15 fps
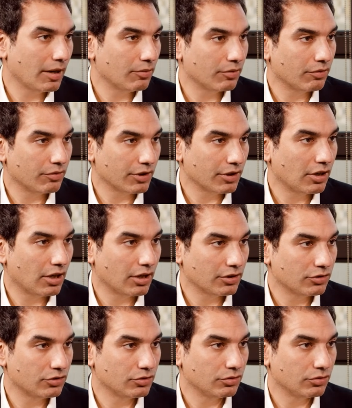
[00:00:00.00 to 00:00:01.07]
about with regard
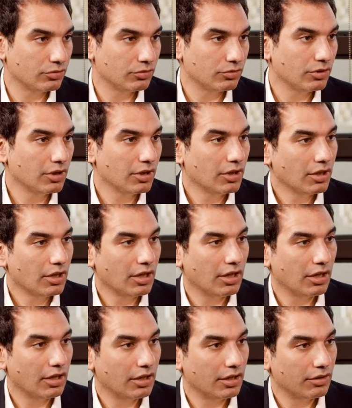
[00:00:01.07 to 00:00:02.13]
to
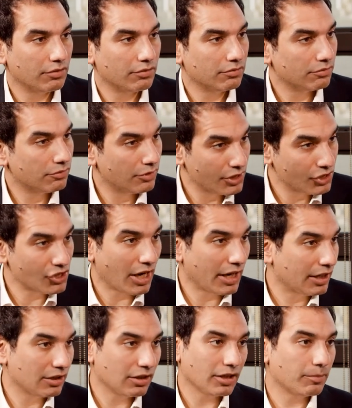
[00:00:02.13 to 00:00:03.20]
uh,
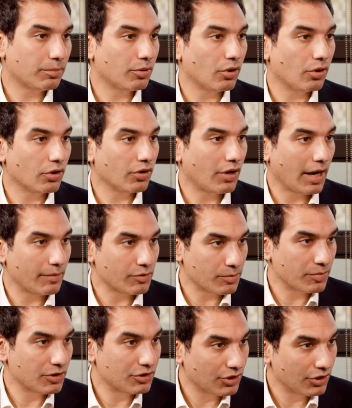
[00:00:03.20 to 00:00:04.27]
recycling programs,
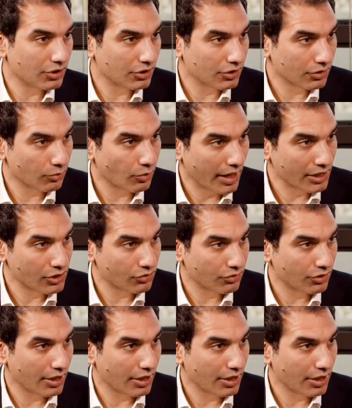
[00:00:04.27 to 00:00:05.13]
material waste